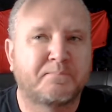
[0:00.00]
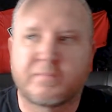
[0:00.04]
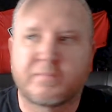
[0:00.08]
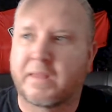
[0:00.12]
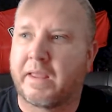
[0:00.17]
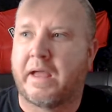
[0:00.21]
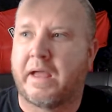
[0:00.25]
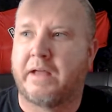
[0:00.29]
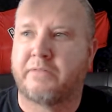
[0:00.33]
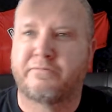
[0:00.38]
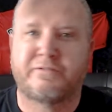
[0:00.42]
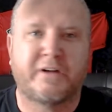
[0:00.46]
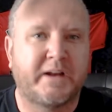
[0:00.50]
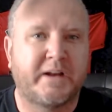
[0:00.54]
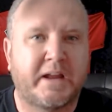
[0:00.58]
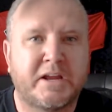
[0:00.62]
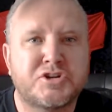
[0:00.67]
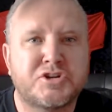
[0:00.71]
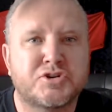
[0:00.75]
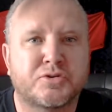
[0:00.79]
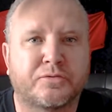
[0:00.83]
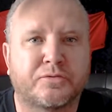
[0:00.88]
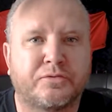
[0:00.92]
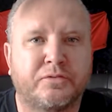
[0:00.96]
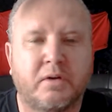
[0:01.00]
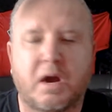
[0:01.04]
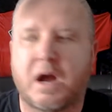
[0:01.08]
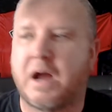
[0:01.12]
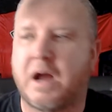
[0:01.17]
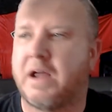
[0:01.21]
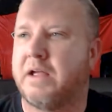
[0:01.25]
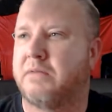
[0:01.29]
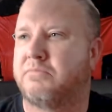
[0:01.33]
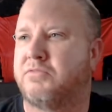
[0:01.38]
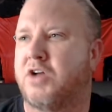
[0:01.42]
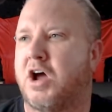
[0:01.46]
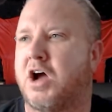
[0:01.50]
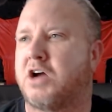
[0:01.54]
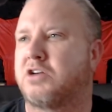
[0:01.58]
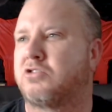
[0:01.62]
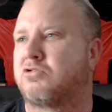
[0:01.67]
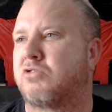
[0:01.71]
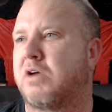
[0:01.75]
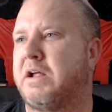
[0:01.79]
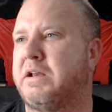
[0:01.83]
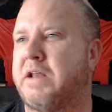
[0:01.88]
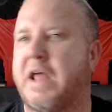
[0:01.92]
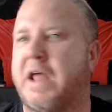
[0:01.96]
at financials. I am not
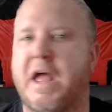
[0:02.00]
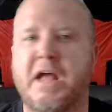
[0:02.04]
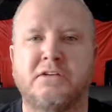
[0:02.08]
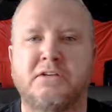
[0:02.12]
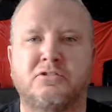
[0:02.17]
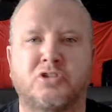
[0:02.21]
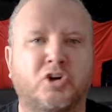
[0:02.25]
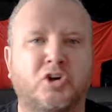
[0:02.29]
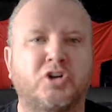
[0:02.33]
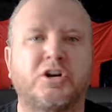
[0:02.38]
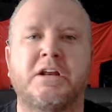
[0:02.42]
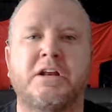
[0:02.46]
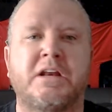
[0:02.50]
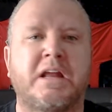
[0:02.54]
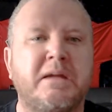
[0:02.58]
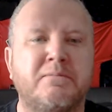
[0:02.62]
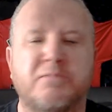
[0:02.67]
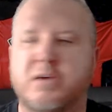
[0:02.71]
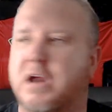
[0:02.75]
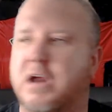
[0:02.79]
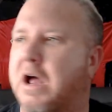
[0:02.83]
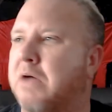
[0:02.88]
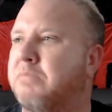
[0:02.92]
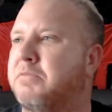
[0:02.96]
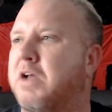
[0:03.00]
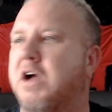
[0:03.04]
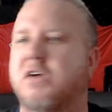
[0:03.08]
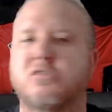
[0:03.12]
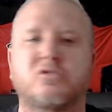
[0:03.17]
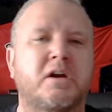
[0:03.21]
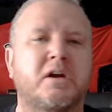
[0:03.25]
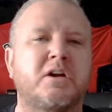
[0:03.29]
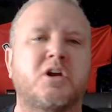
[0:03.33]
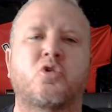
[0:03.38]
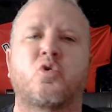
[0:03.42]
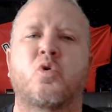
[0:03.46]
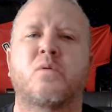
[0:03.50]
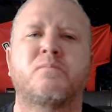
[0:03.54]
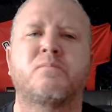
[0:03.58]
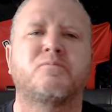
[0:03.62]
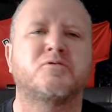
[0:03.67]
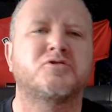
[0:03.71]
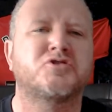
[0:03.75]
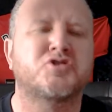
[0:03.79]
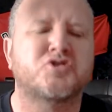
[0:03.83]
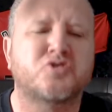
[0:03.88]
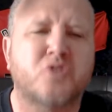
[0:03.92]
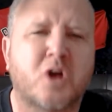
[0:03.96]
great at learning EBITDA. I'm not great at corporate
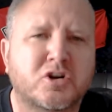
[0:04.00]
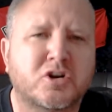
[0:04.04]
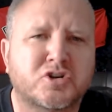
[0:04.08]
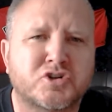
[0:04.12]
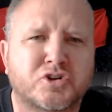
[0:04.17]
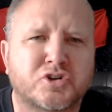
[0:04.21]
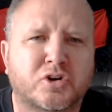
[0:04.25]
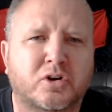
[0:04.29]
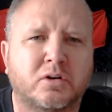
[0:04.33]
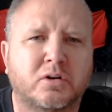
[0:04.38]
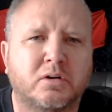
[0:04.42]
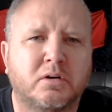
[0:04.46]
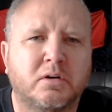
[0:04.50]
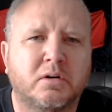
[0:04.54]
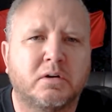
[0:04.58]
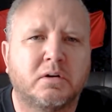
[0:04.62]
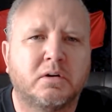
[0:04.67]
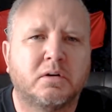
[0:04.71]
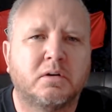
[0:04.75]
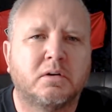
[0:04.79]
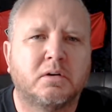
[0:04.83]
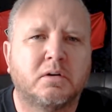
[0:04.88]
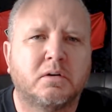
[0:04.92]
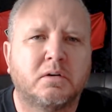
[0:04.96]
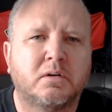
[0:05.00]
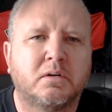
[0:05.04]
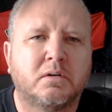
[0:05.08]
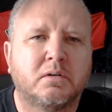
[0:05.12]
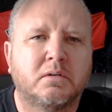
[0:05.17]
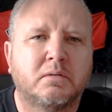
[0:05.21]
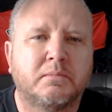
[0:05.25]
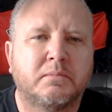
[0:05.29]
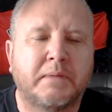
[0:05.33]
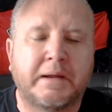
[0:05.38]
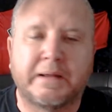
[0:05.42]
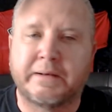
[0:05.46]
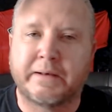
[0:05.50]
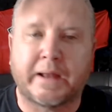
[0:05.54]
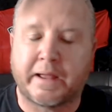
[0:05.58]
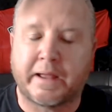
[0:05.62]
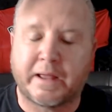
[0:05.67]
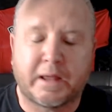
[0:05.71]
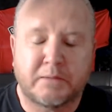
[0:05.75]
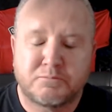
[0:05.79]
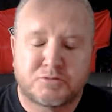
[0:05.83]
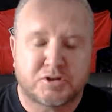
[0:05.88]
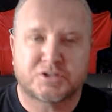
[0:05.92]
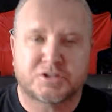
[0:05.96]
structure.
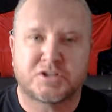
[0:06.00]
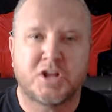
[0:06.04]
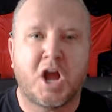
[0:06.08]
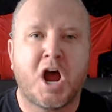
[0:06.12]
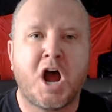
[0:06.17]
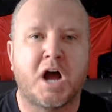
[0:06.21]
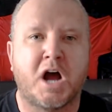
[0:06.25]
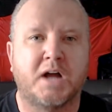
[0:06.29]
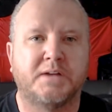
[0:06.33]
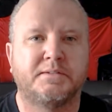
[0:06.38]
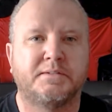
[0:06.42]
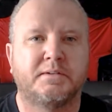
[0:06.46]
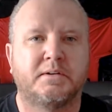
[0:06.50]
I'm just not.